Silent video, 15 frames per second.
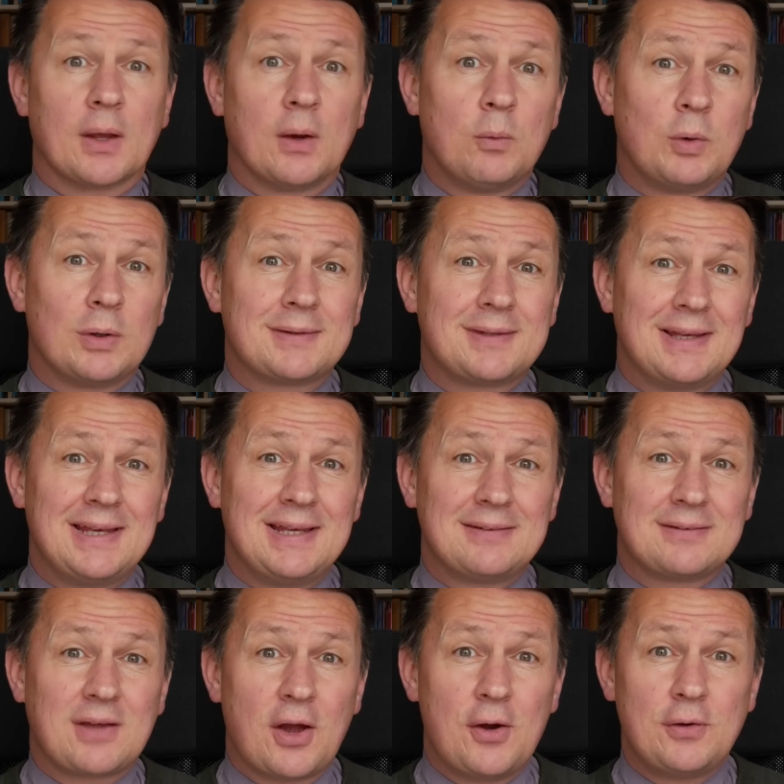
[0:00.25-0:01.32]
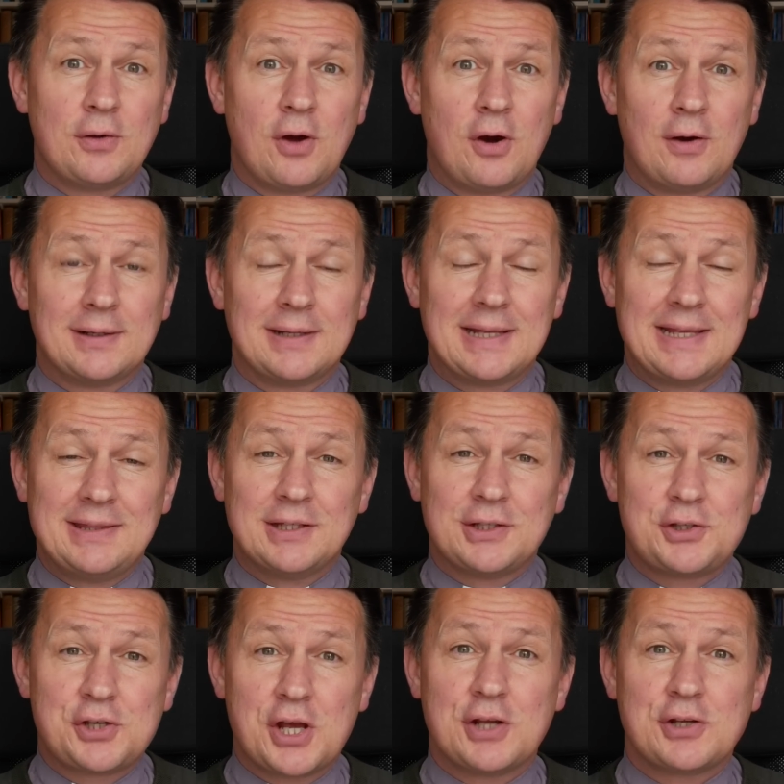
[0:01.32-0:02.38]
What is going on in the
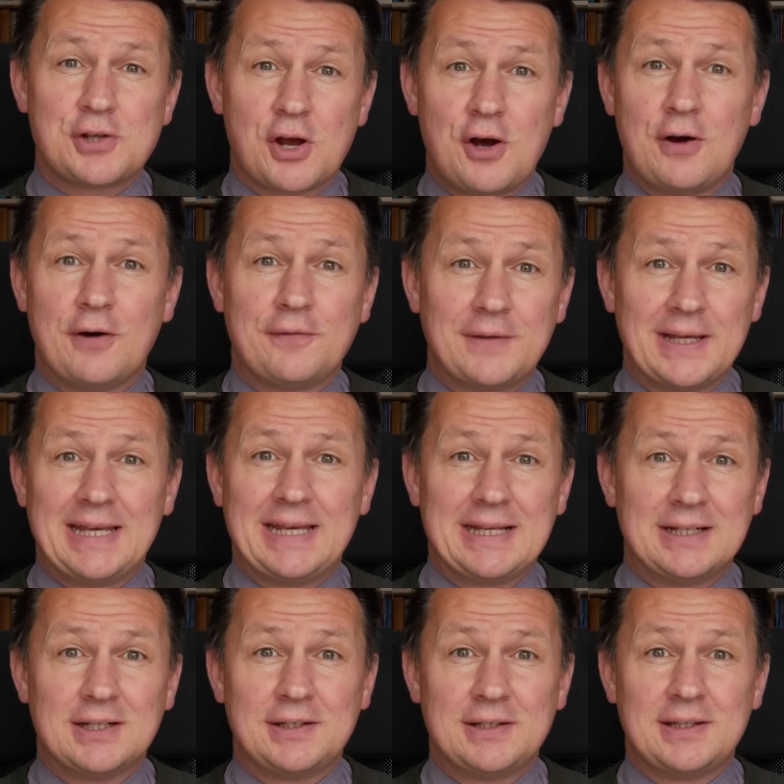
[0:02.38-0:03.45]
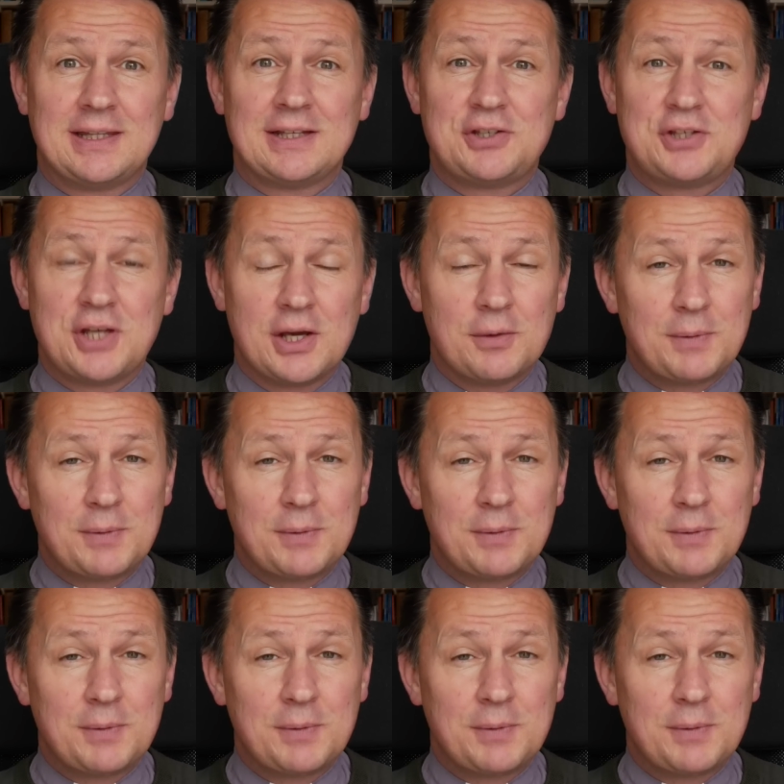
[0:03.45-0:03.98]
Church of England this year?